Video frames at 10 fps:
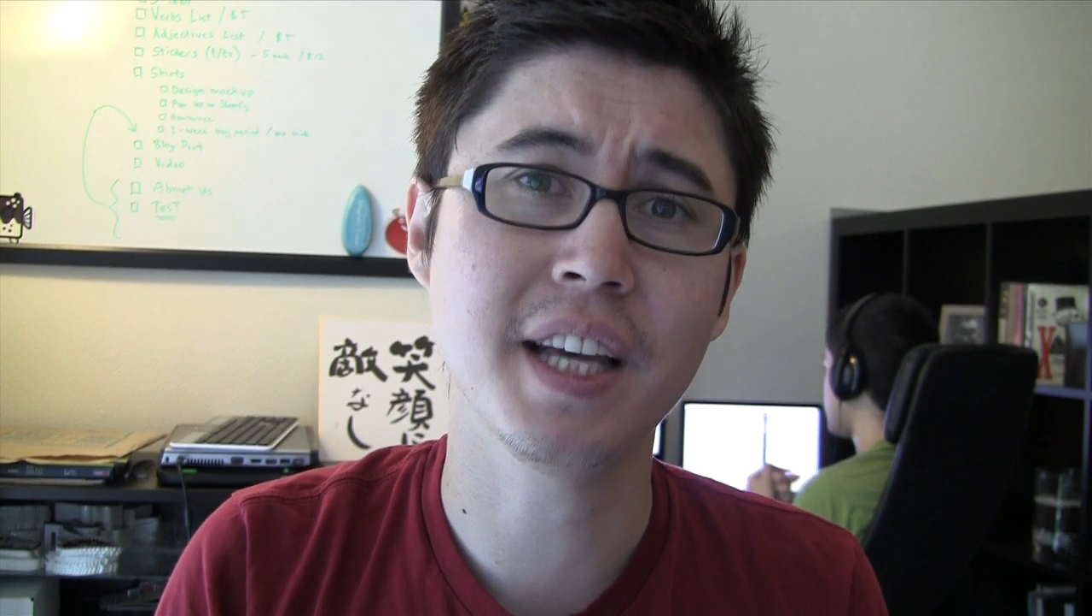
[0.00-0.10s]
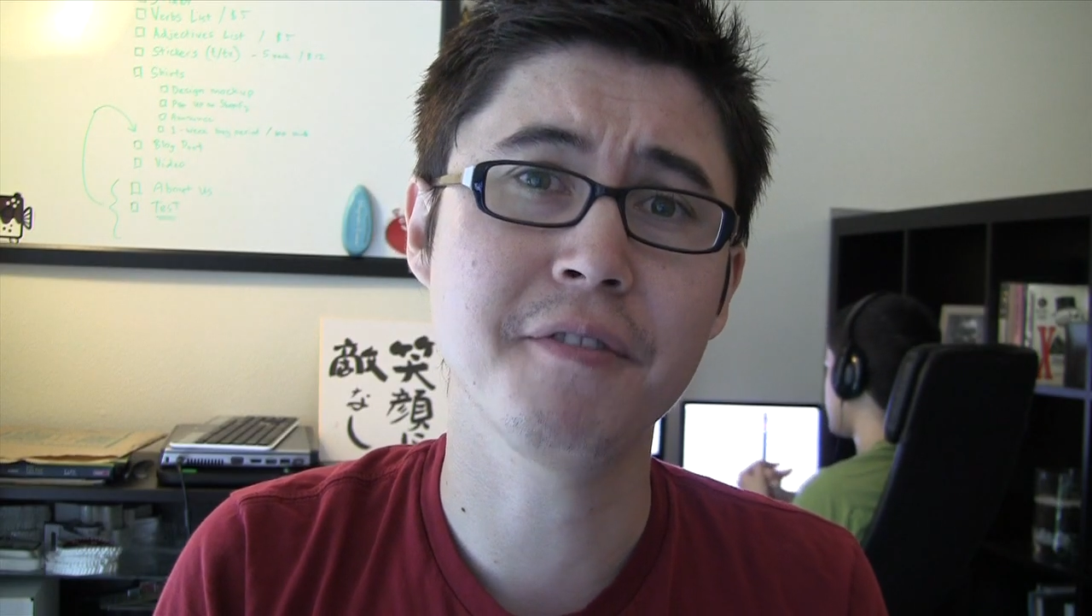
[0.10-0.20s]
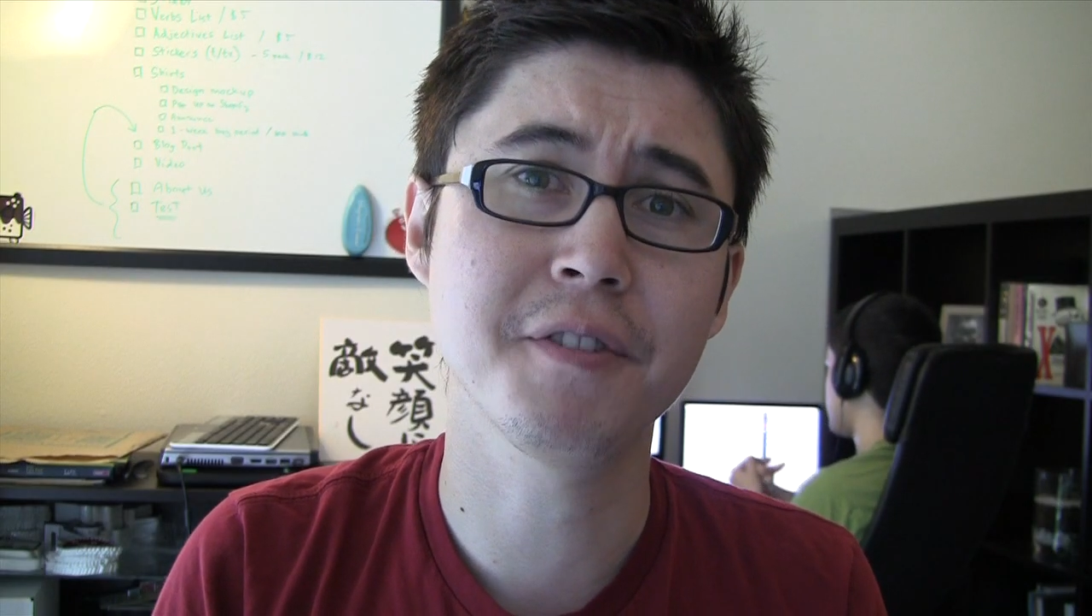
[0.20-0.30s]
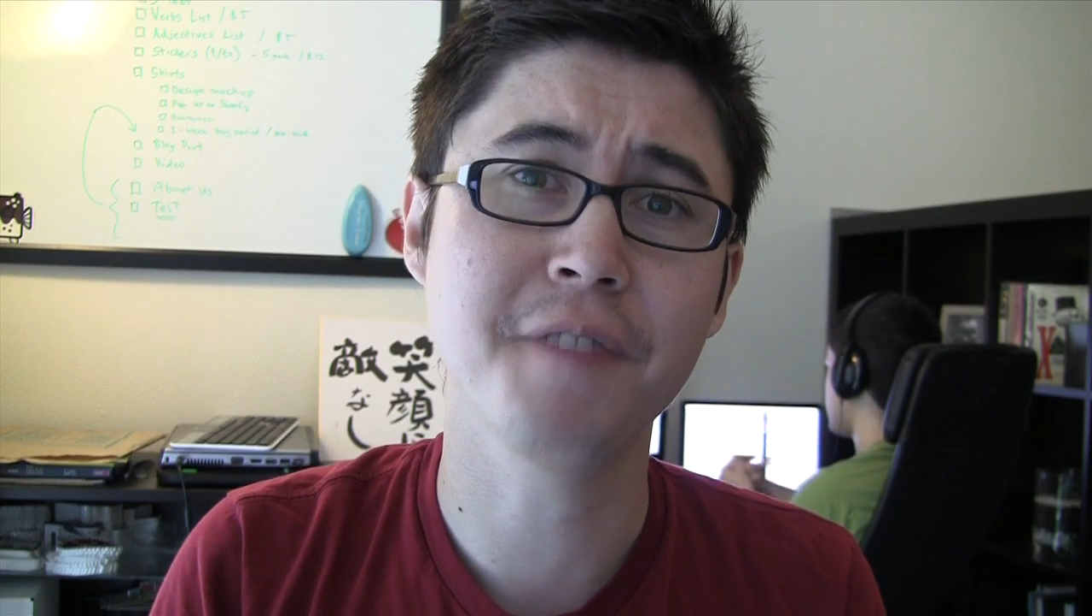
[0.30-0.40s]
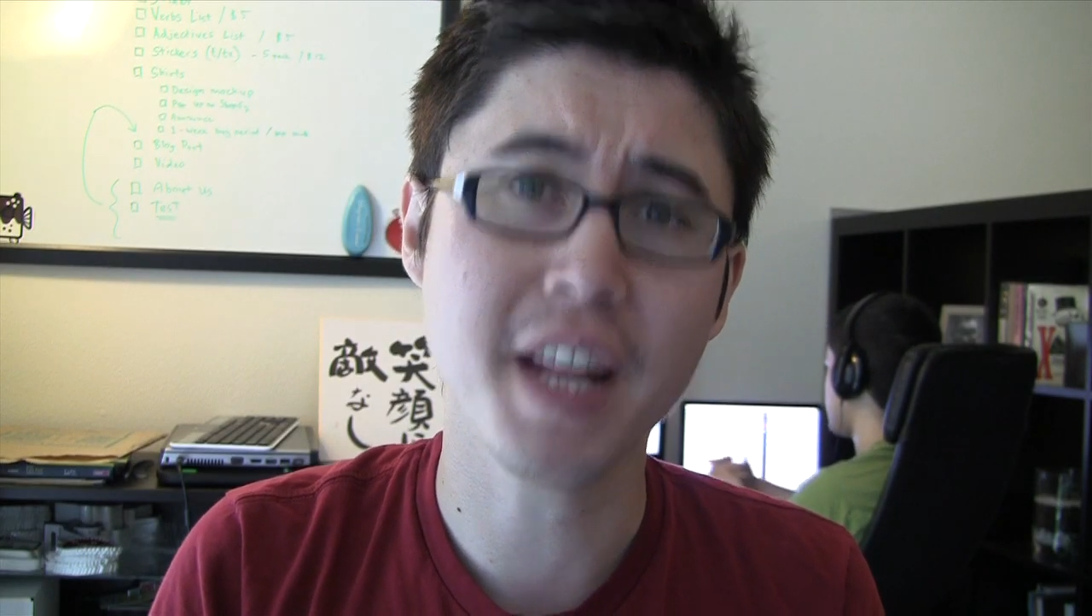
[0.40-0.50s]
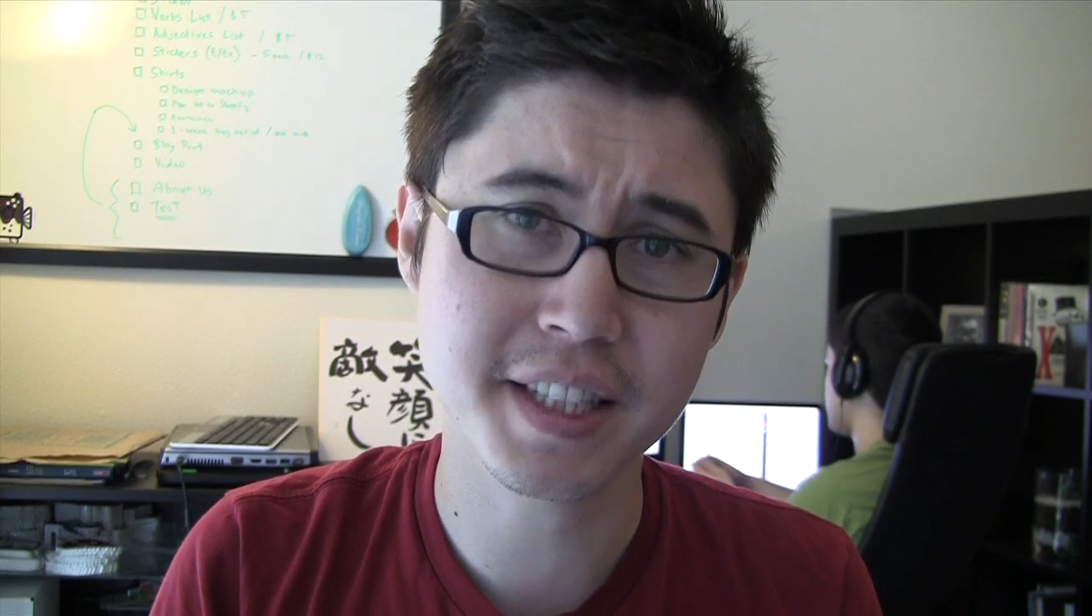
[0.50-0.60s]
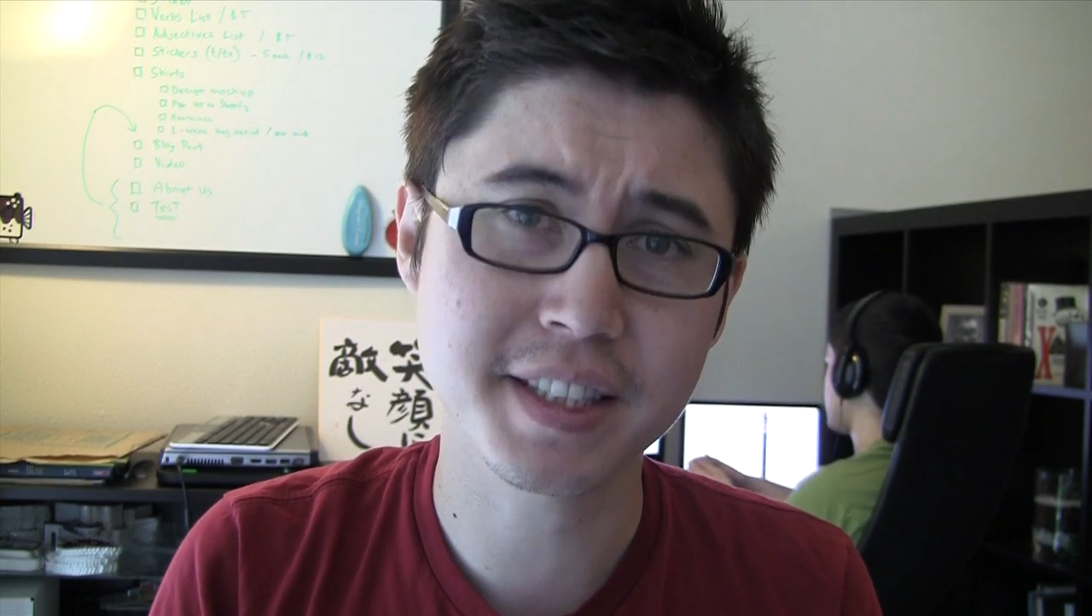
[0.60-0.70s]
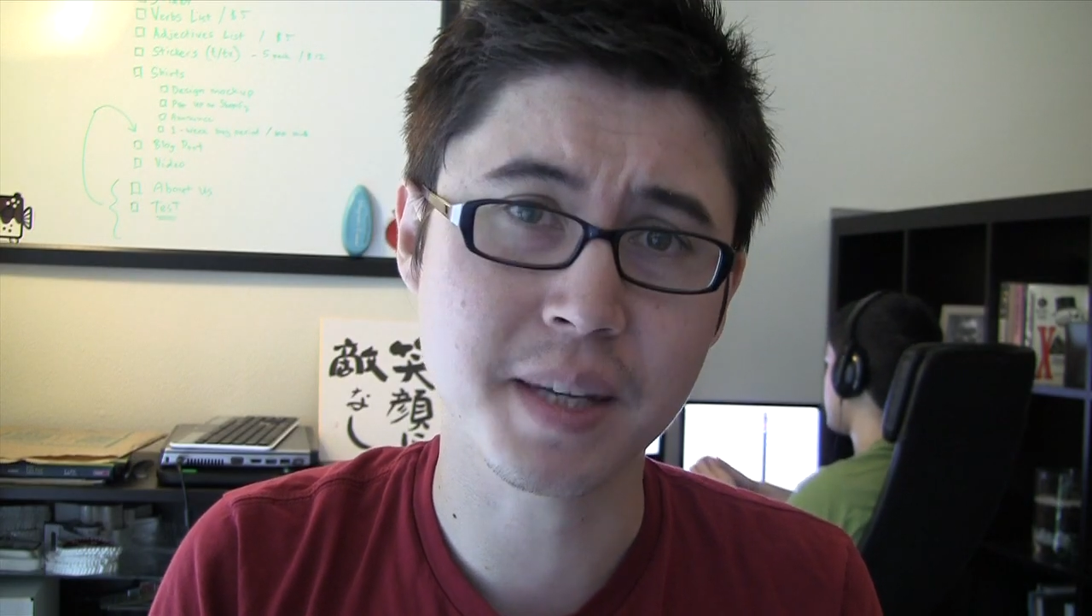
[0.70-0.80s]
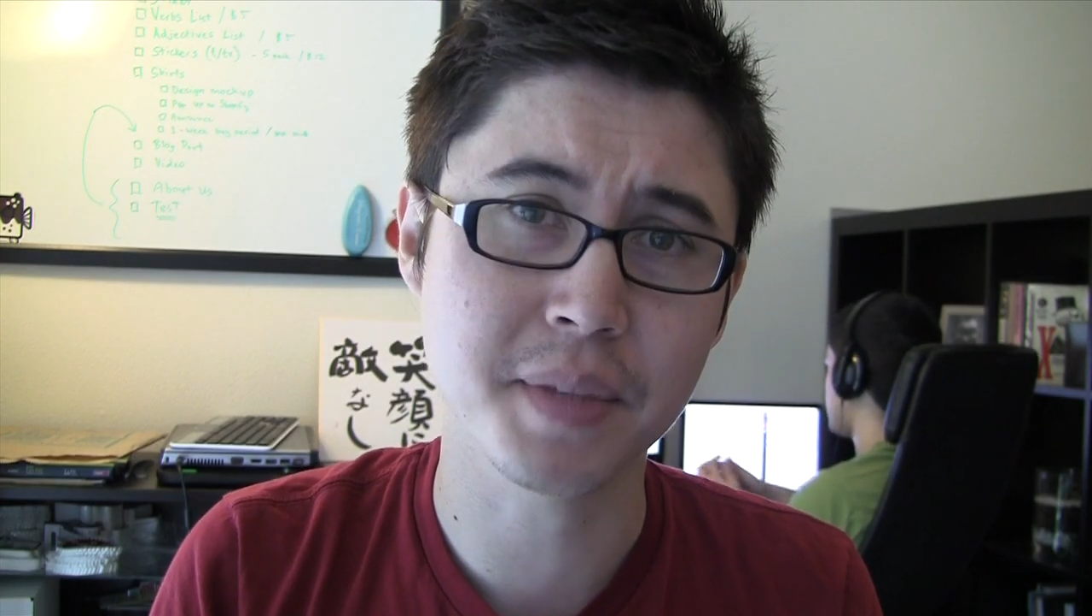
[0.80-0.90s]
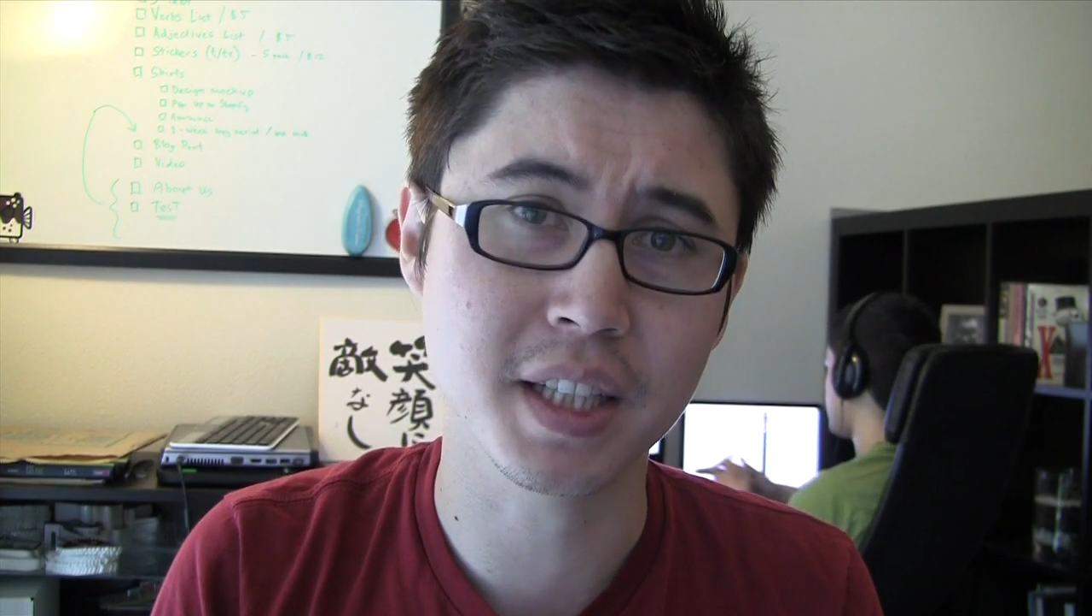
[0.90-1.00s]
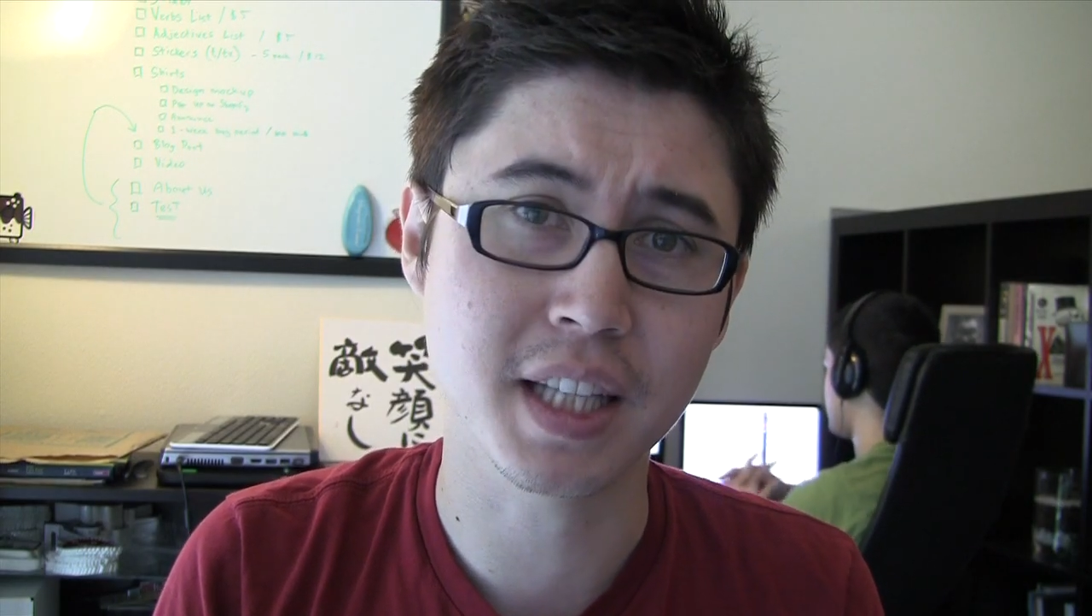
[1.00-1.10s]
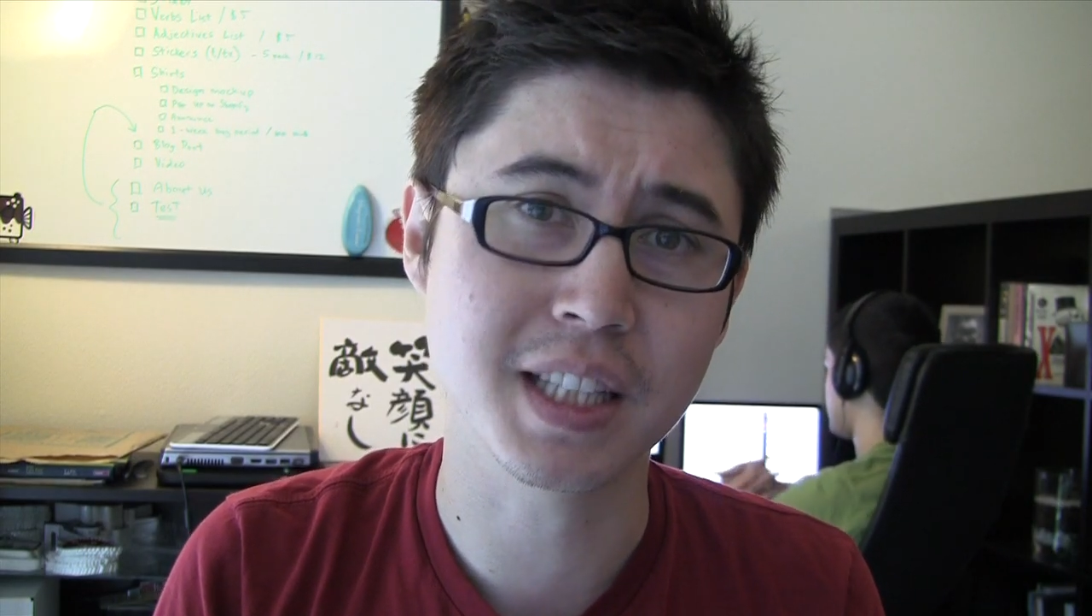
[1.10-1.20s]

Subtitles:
have invented something